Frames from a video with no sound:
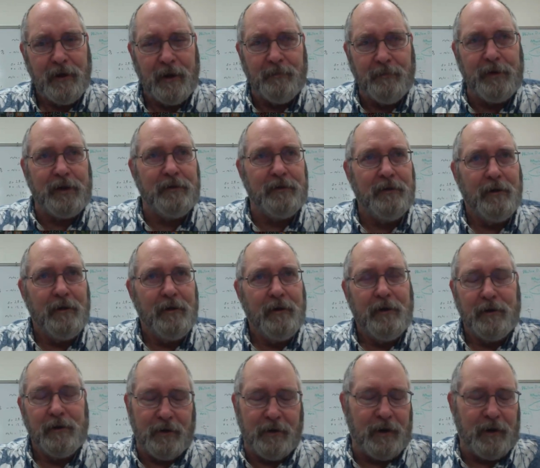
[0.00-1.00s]
I mean,
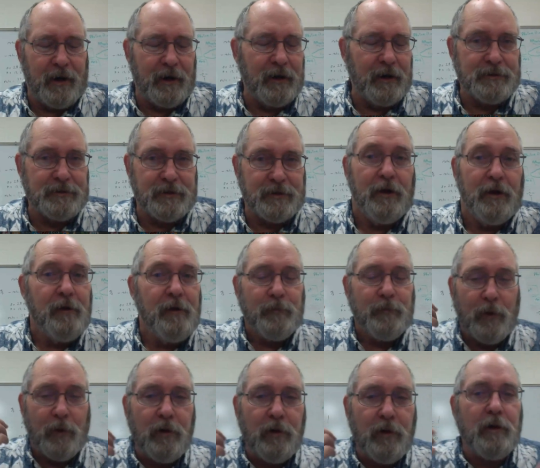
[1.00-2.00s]
your eyelids are,
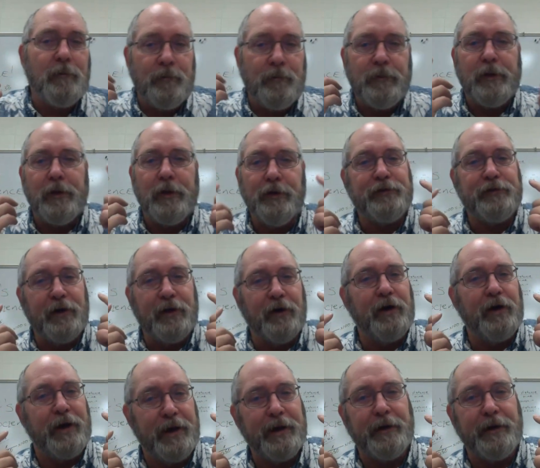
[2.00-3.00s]
you still
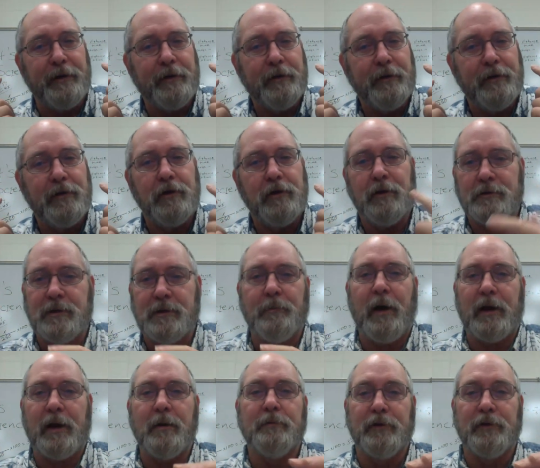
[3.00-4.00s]
hear
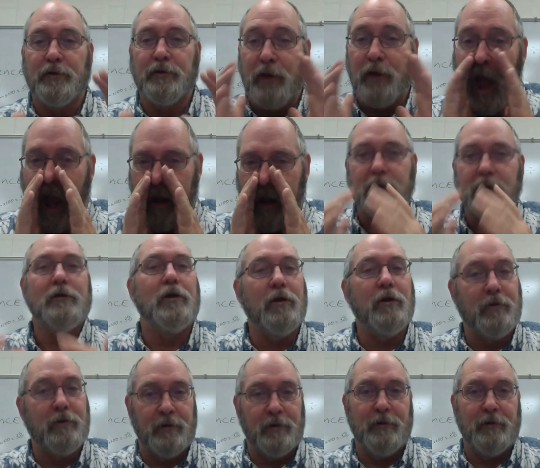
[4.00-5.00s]
Somebody comes and goes, hey,
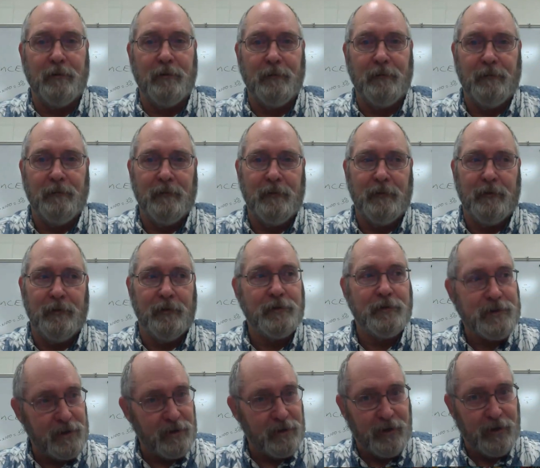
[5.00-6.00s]
you, you
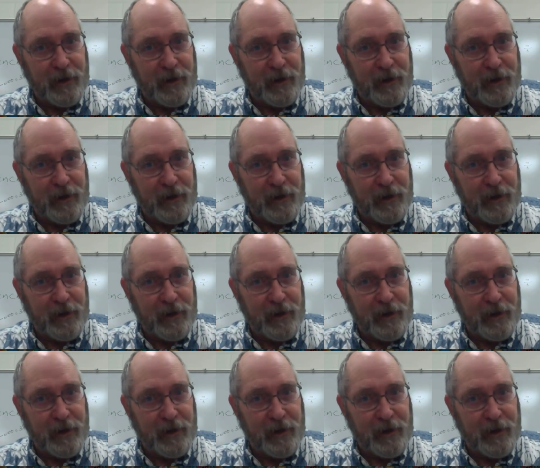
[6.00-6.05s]
still